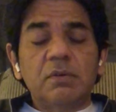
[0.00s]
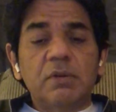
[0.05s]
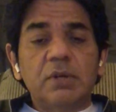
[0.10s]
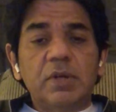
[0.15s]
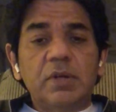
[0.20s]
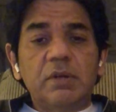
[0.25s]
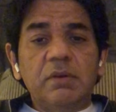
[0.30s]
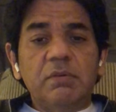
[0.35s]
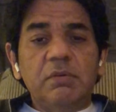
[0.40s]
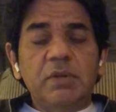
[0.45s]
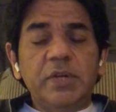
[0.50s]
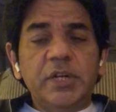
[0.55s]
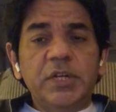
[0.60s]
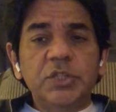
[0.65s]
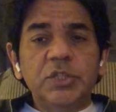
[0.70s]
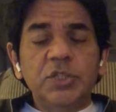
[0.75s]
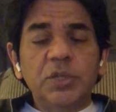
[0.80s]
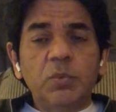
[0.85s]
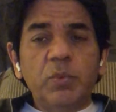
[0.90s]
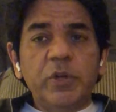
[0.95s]
in
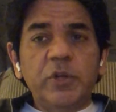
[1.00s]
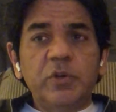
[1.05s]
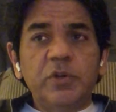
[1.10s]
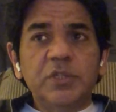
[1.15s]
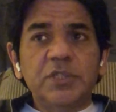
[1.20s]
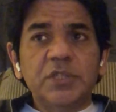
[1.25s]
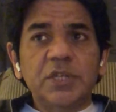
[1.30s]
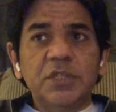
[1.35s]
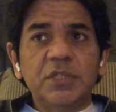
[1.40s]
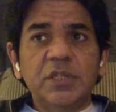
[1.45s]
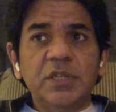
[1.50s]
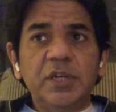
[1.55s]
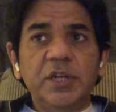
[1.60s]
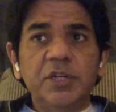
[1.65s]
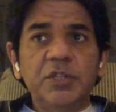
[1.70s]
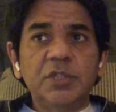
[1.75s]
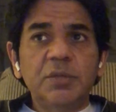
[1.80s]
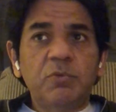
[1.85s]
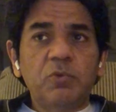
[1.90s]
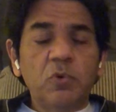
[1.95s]
leadership, when you're discussing
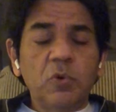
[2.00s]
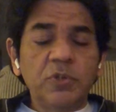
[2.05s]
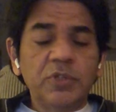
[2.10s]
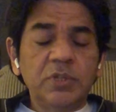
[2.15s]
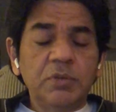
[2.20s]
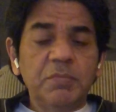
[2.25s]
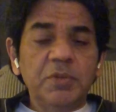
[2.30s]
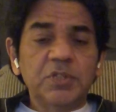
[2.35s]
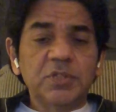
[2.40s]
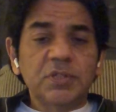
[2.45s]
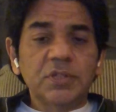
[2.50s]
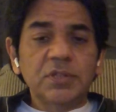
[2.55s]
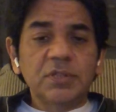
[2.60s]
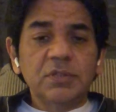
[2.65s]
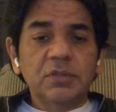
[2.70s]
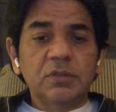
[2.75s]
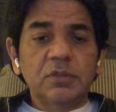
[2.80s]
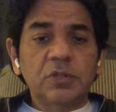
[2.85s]
leadership roles in business,